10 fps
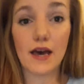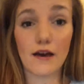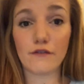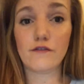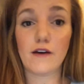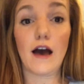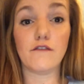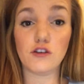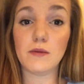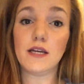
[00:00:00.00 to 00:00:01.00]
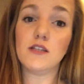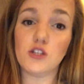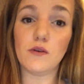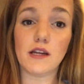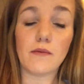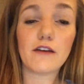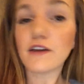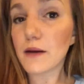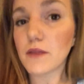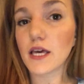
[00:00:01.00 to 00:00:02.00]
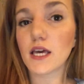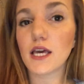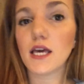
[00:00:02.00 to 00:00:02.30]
F have you been doing to my family?